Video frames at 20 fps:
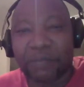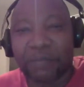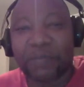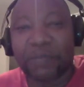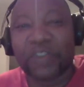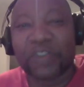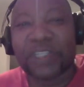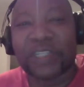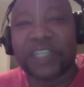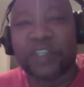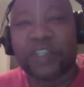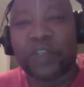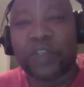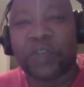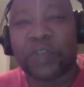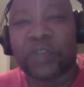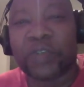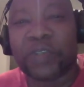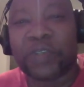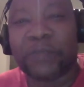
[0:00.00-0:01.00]
mostly
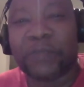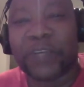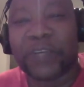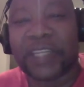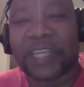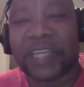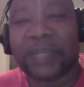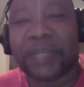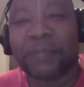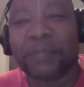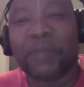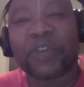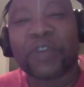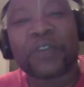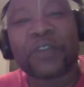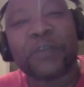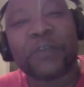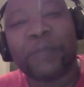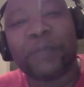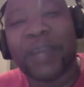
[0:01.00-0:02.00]
due to the fact that
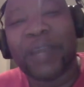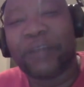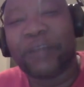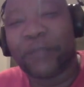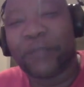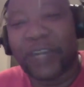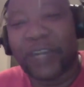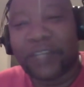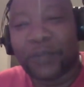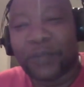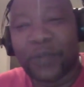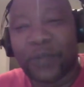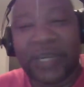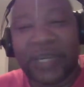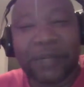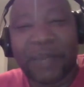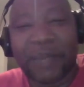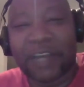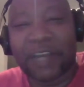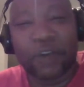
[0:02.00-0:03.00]
most of my friends were
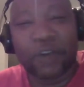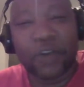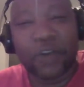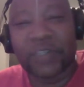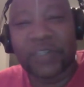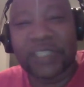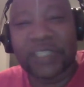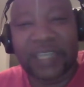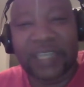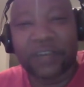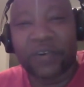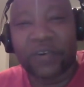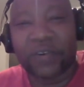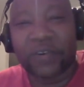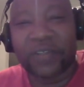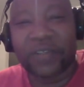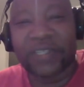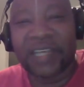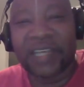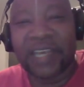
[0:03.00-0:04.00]
in my close
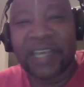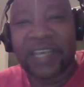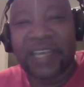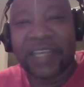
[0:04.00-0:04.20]
circles.